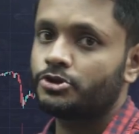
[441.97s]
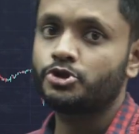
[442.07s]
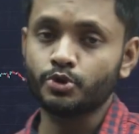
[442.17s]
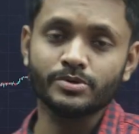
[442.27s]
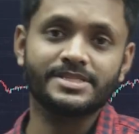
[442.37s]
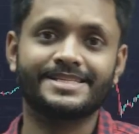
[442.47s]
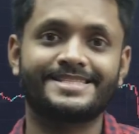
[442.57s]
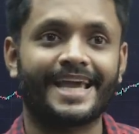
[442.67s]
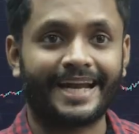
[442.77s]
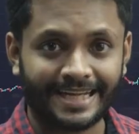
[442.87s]
choose the
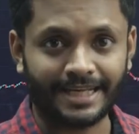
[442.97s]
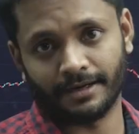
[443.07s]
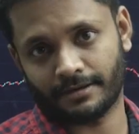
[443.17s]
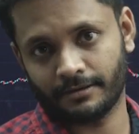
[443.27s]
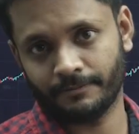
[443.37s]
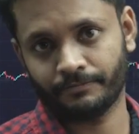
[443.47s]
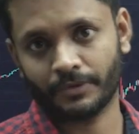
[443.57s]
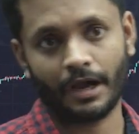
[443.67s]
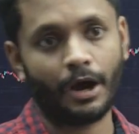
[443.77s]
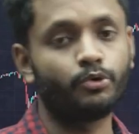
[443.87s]
sector,
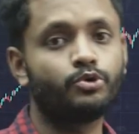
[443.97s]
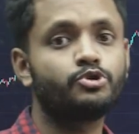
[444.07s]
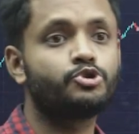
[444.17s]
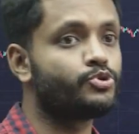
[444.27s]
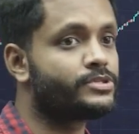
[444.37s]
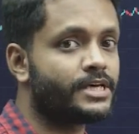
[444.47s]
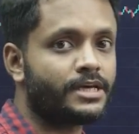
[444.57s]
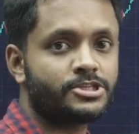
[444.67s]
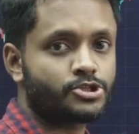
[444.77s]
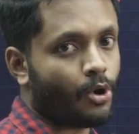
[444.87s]
how to choose
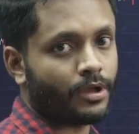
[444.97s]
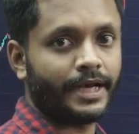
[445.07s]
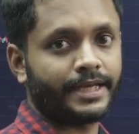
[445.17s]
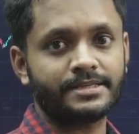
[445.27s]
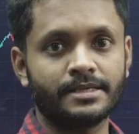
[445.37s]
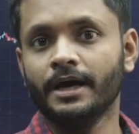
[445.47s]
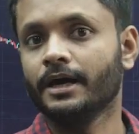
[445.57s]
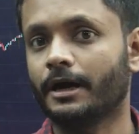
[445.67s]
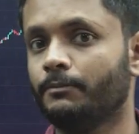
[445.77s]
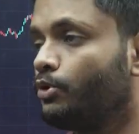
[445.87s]
the stock? Let us
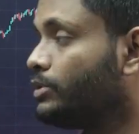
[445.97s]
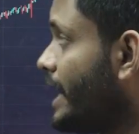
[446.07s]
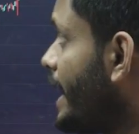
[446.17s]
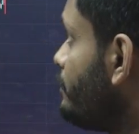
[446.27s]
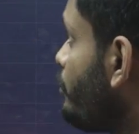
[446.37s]
come to that